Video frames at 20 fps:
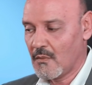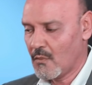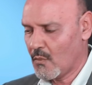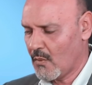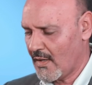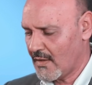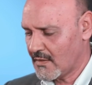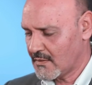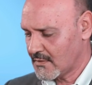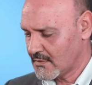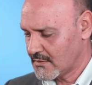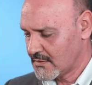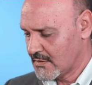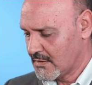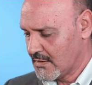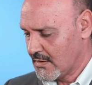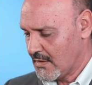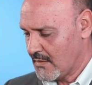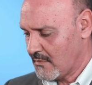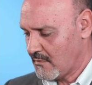Well,
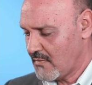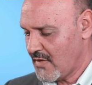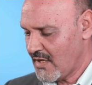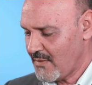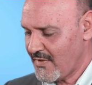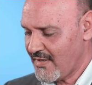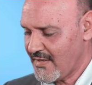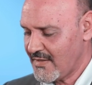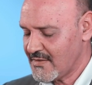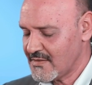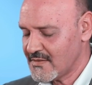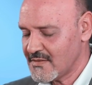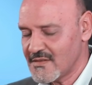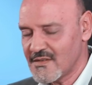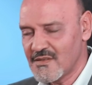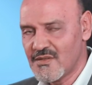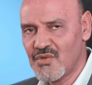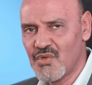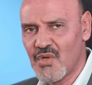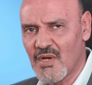maybe
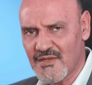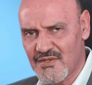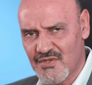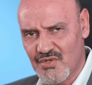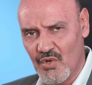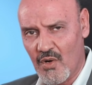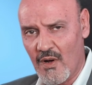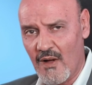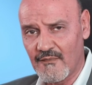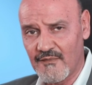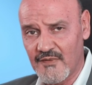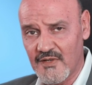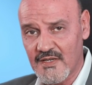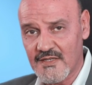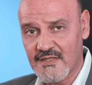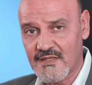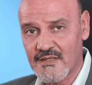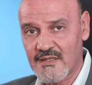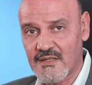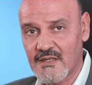not so
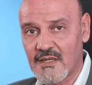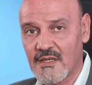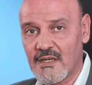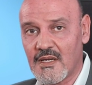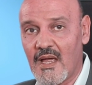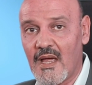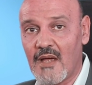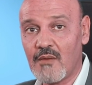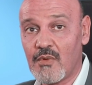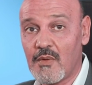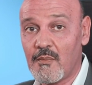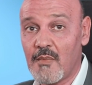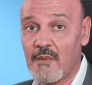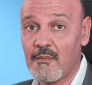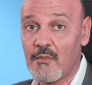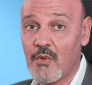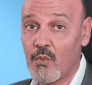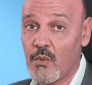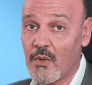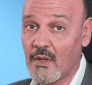obvious. I
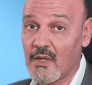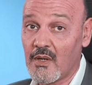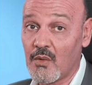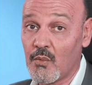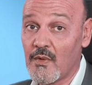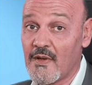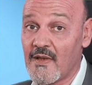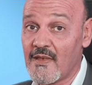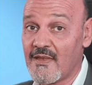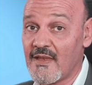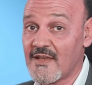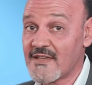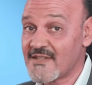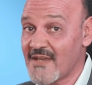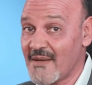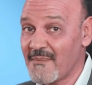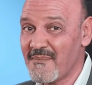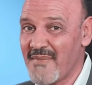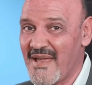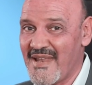remember working with
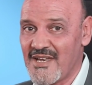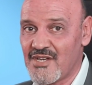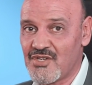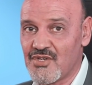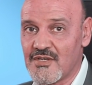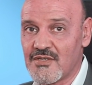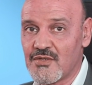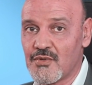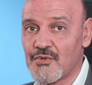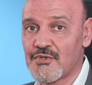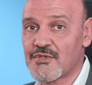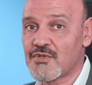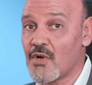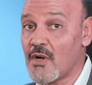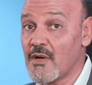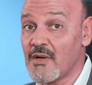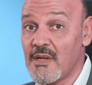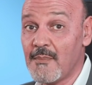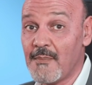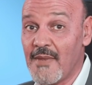some managers who
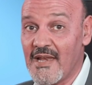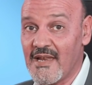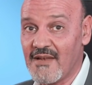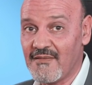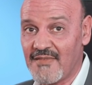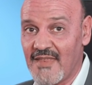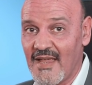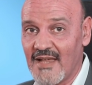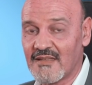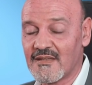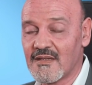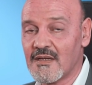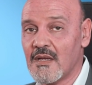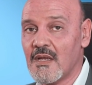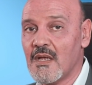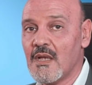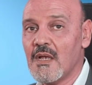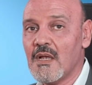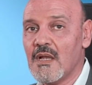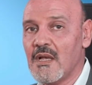strongly believe that,
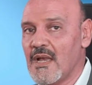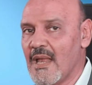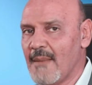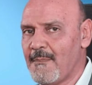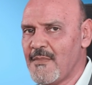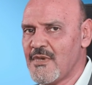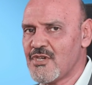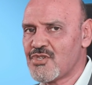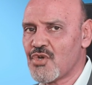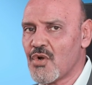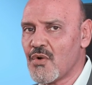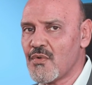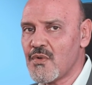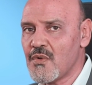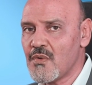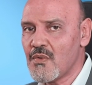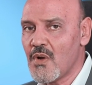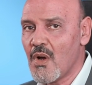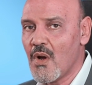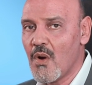let me show
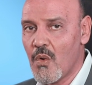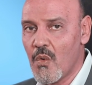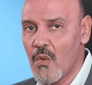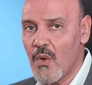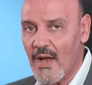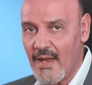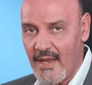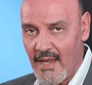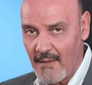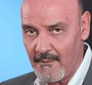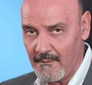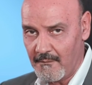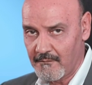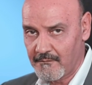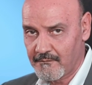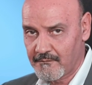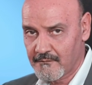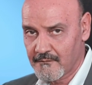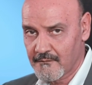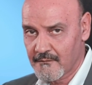you who I am.
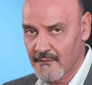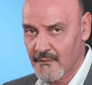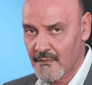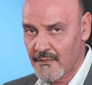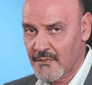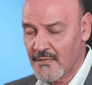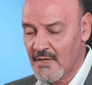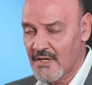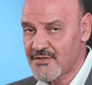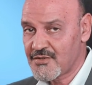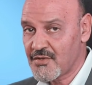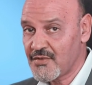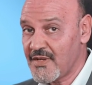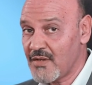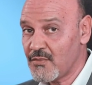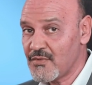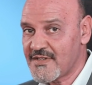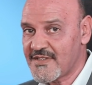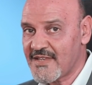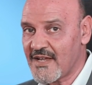So they
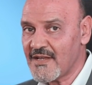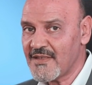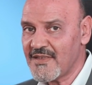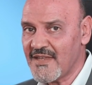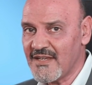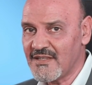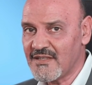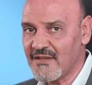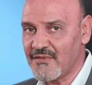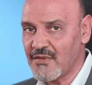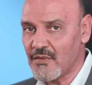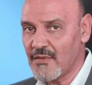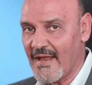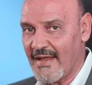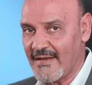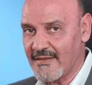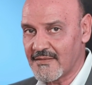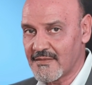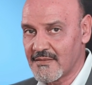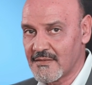will start the interview
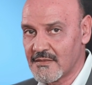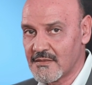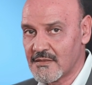late.